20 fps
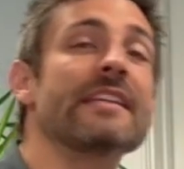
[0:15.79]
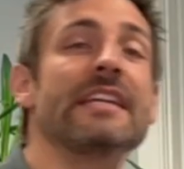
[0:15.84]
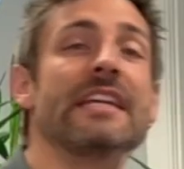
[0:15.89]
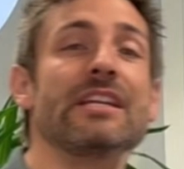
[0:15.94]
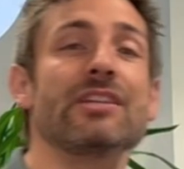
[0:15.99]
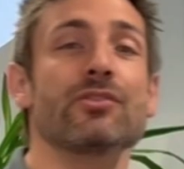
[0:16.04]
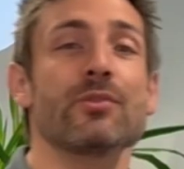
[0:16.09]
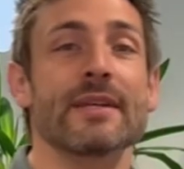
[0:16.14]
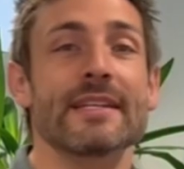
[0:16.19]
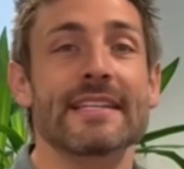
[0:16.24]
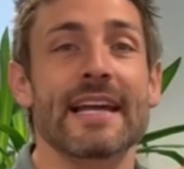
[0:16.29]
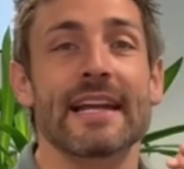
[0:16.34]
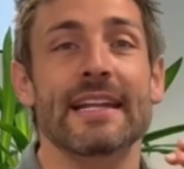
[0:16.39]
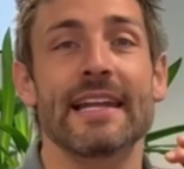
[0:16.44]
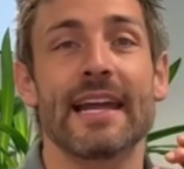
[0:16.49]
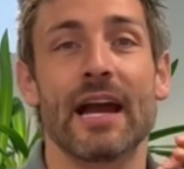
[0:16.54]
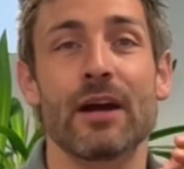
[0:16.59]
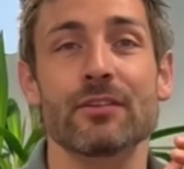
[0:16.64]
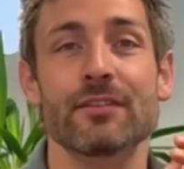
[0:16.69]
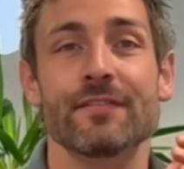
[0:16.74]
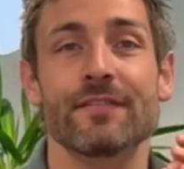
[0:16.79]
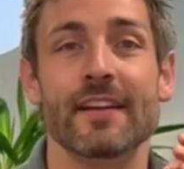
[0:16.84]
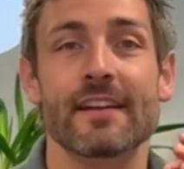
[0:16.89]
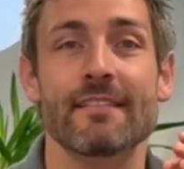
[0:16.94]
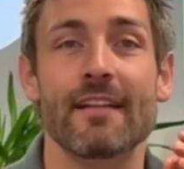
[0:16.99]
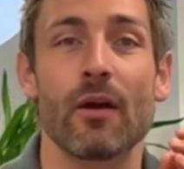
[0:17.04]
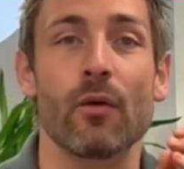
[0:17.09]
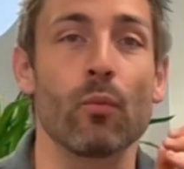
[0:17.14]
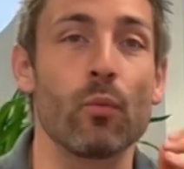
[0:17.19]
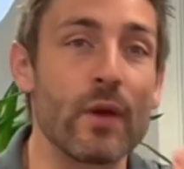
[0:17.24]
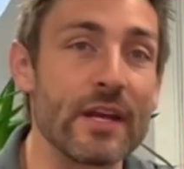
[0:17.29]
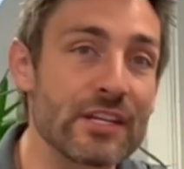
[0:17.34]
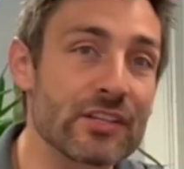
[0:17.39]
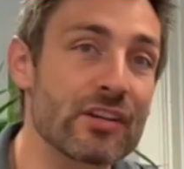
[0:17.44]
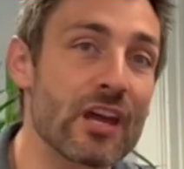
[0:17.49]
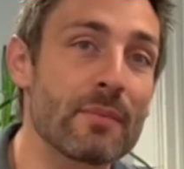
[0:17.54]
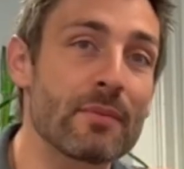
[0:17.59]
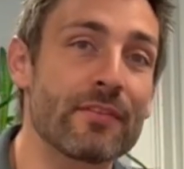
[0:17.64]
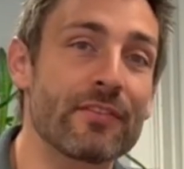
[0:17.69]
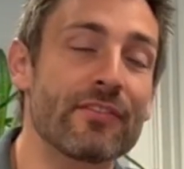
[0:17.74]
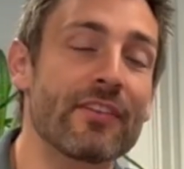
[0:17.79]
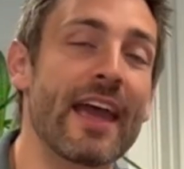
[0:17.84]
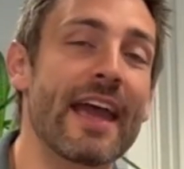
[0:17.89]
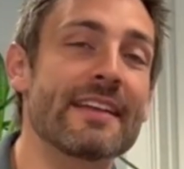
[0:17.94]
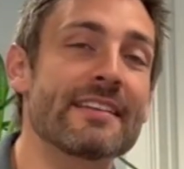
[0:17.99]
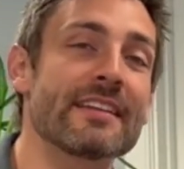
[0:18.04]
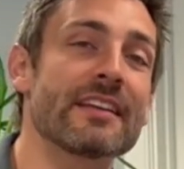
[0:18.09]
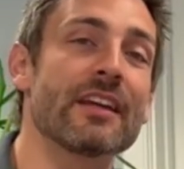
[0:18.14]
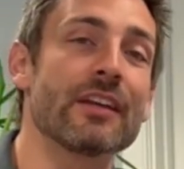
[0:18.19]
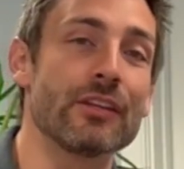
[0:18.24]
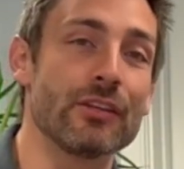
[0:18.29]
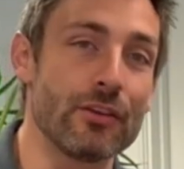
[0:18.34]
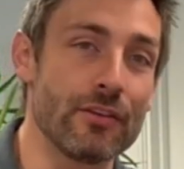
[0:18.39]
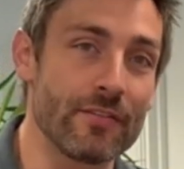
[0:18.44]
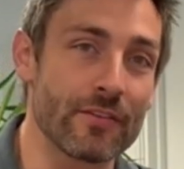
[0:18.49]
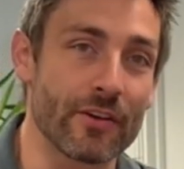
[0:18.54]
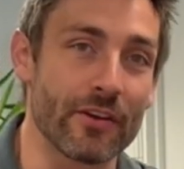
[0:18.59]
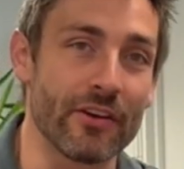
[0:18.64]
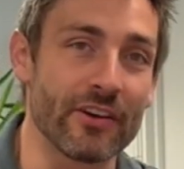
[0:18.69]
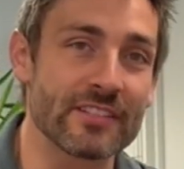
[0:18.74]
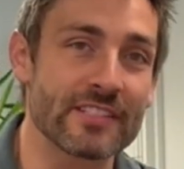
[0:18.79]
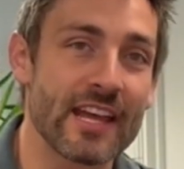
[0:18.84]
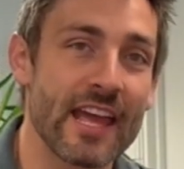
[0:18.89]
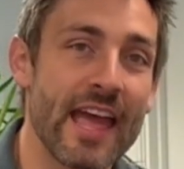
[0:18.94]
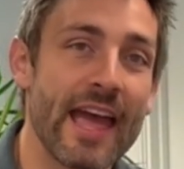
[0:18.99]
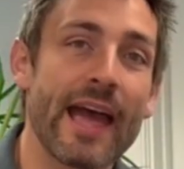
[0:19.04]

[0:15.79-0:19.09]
teach you exactly how to figure out which type of sciatica you've got,